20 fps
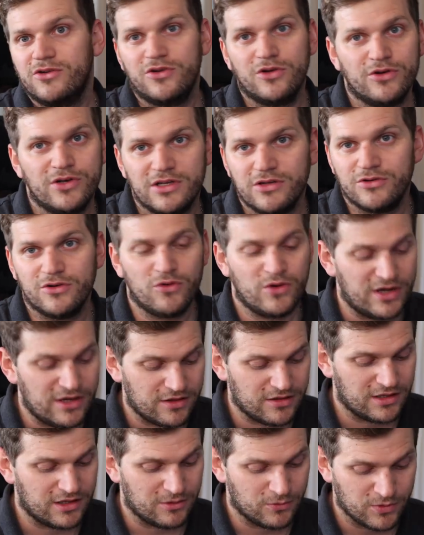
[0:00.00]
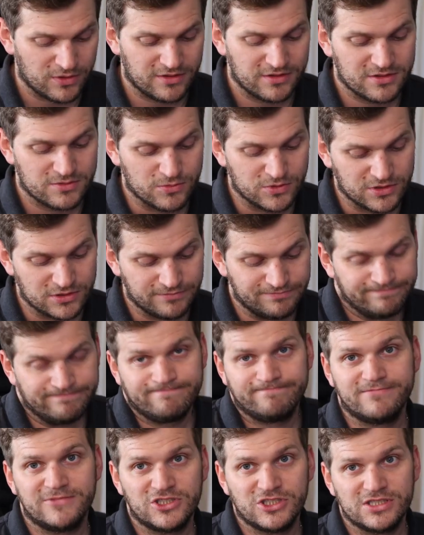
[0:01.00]
You don't need to know anything. With this one,
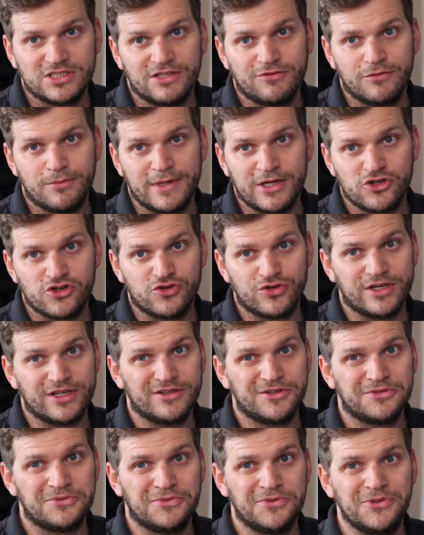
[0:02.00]
just have to make sure that